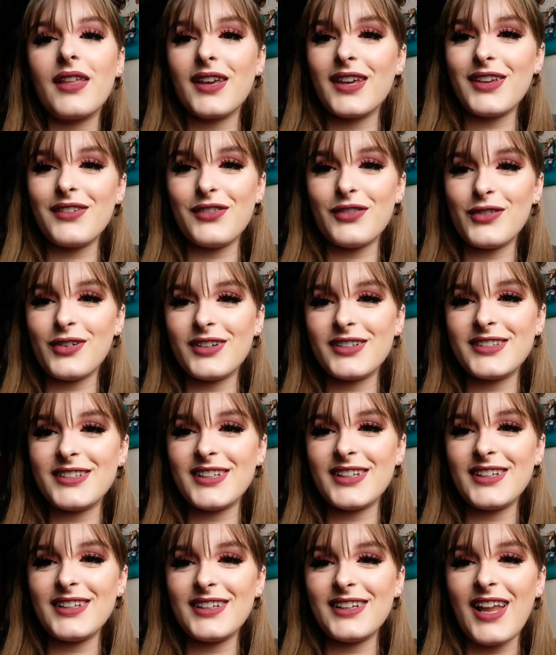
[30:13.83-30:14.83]
Thank you for
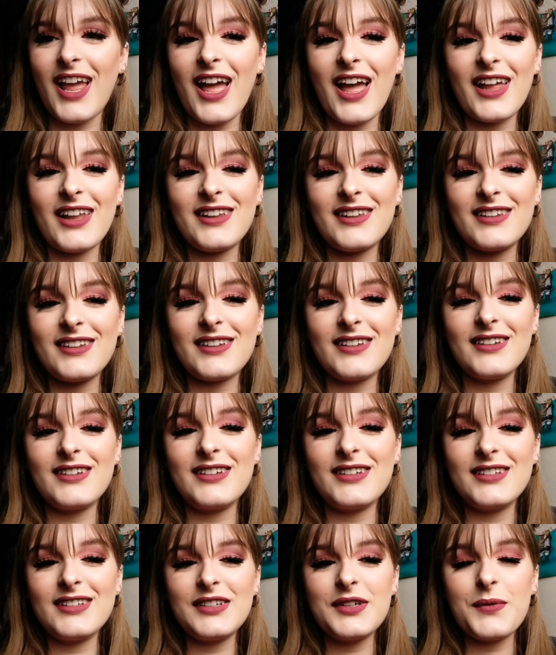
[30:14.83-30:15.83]
watching and
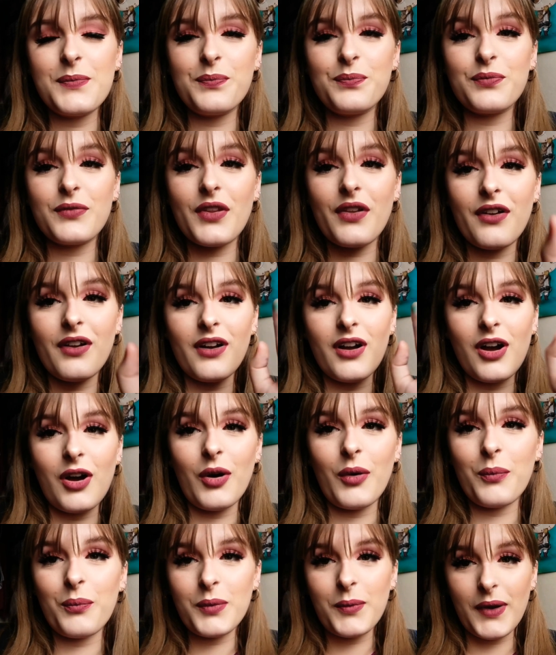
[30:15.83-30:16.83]

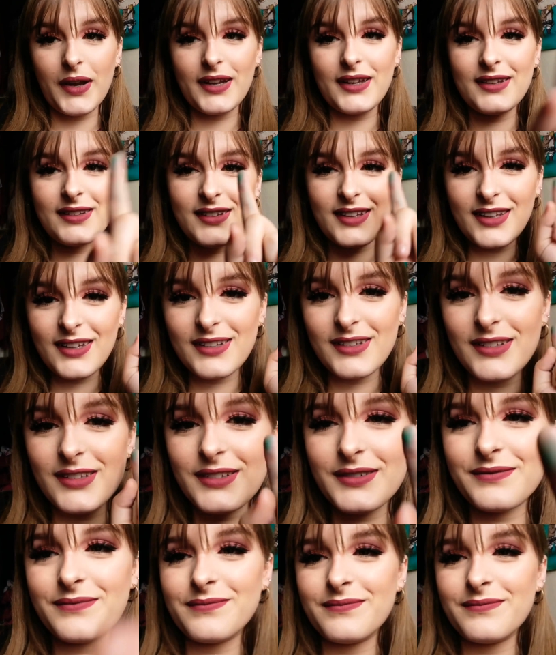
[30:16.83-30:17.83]
I'll be back in a second.